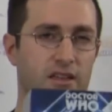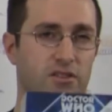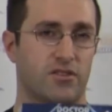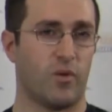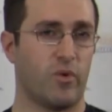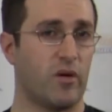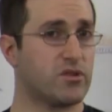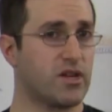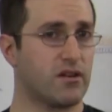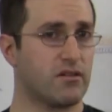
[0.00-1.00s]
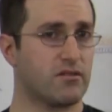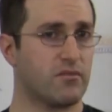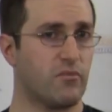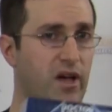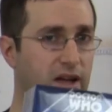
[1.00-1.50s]
salt and pepper shakers
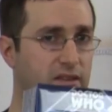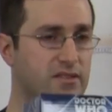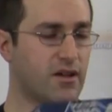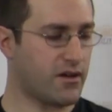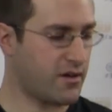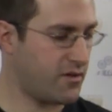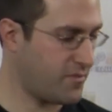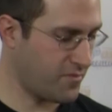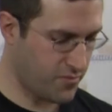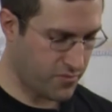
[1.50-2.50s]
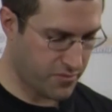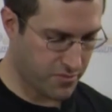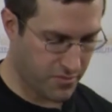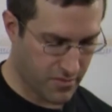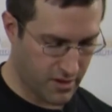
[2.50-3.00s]
back in stock.
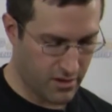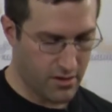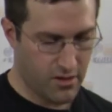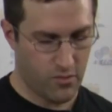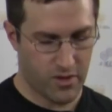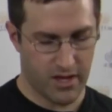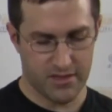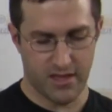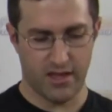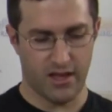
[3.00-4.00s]
We got the